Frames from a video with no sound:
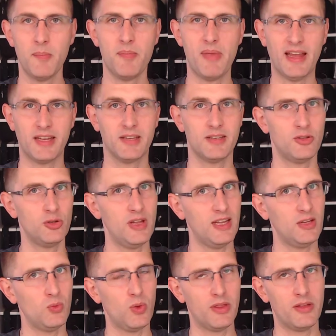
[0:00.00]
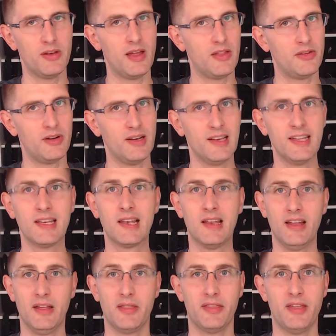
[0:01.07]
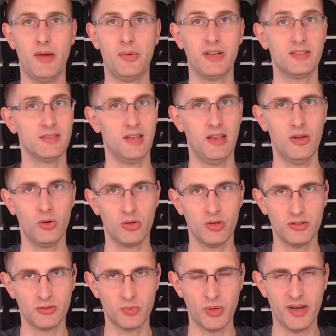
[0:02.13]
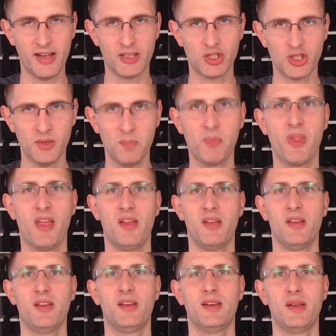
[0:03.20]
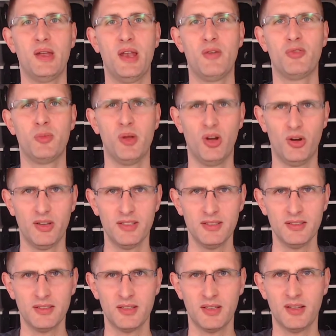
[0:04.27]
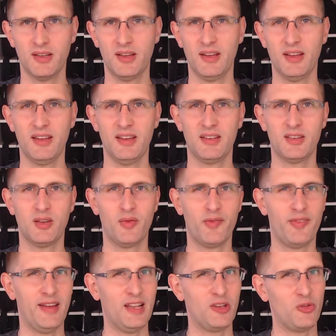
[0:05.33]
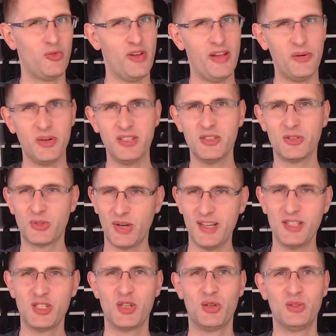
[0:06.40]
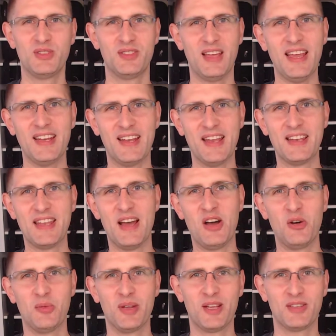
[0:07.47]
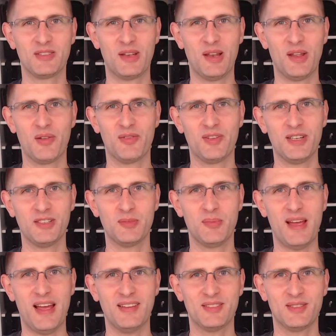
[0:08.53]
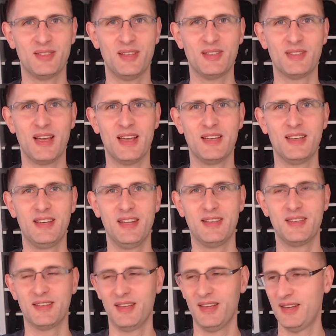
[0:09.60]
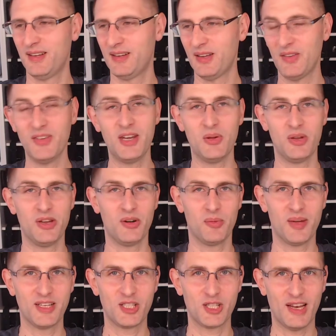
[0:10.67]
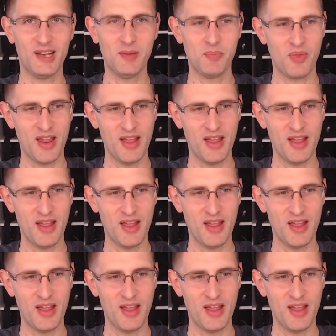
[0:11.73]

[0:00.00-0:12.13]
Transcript: back today with another little Etherix low-cost production. And I have to be honest, it felt very strange to say that now because a lot of years passed since I did a video here on my channel,